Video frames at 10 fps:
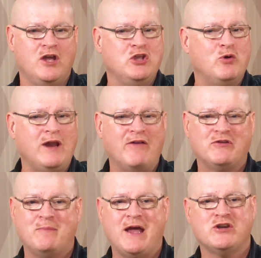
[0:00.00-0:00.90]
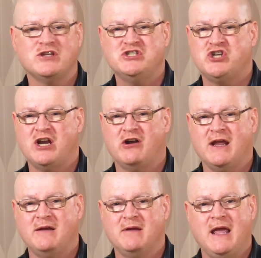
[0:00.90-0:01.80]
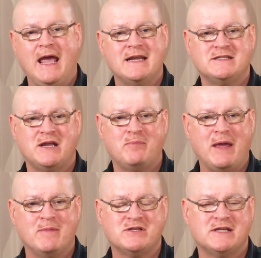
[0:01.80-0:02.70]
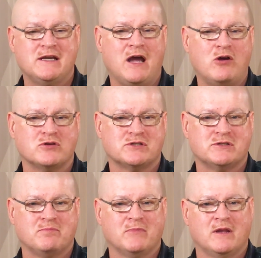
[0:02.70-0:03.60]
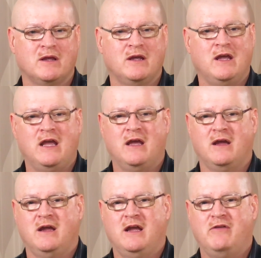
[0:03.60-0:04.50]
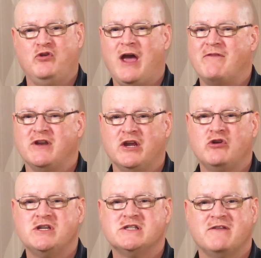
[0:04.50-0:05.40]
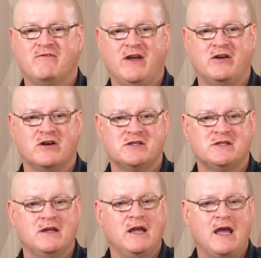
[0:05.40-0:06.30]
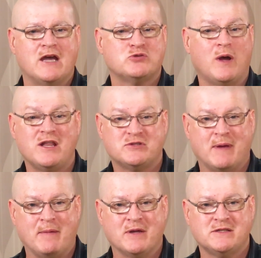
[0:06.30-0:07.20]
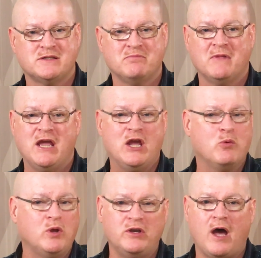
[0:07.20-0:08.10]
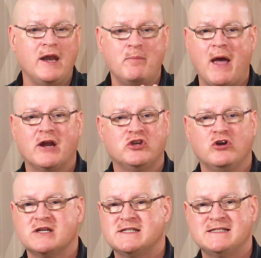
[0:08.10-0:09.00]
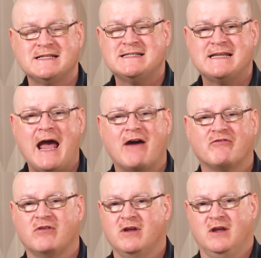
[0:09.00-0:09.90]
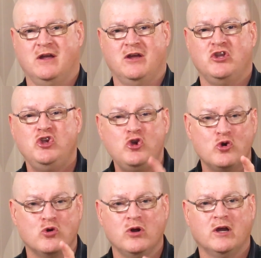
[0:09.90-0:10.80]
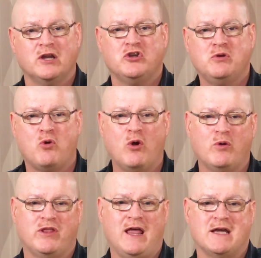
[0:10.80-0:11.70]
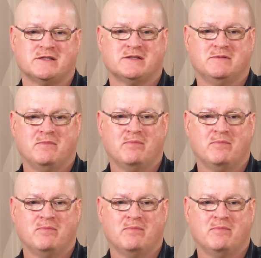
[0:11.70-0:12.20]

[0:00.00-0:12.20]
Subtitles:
You won't have to manually generate and send payments in-house. If you have an increase in vendors as well as payments, it will not impact your existing staff. You can do more with less.